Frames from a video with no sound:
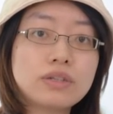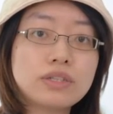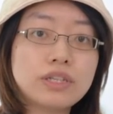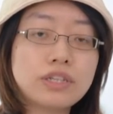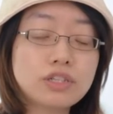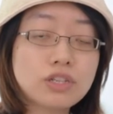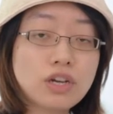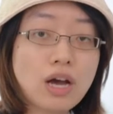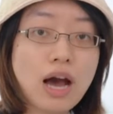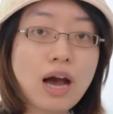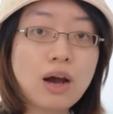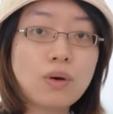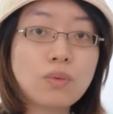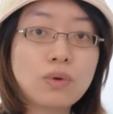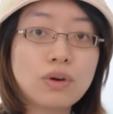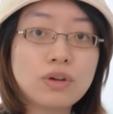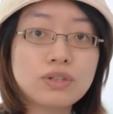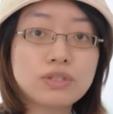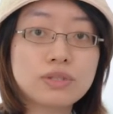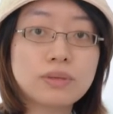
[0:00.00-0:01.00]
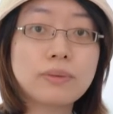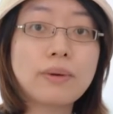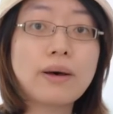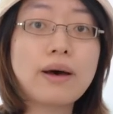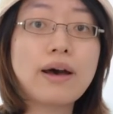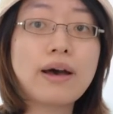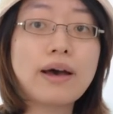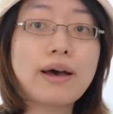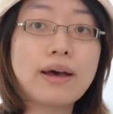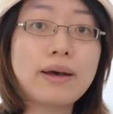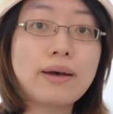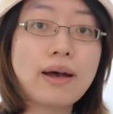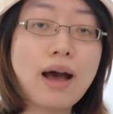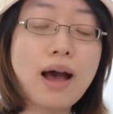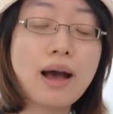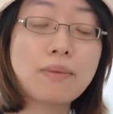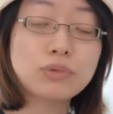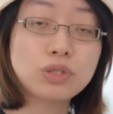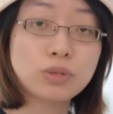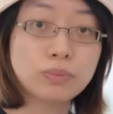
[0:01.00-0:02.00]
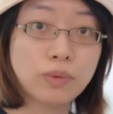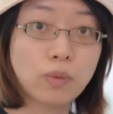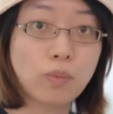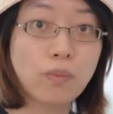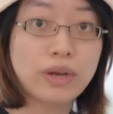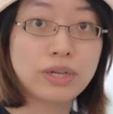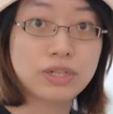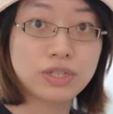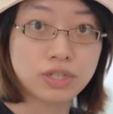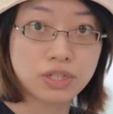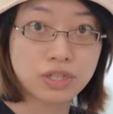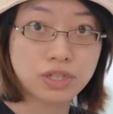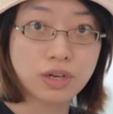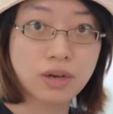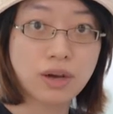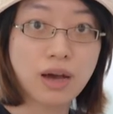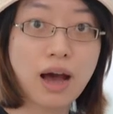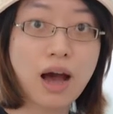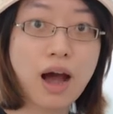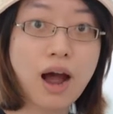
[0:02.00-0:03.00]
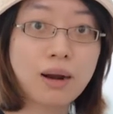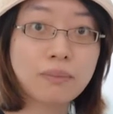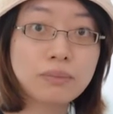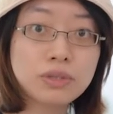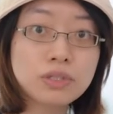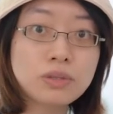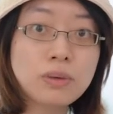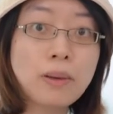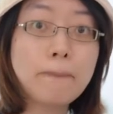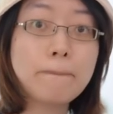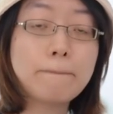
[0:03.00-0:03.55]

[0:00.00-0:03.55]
It covers abdomen, waist, arms,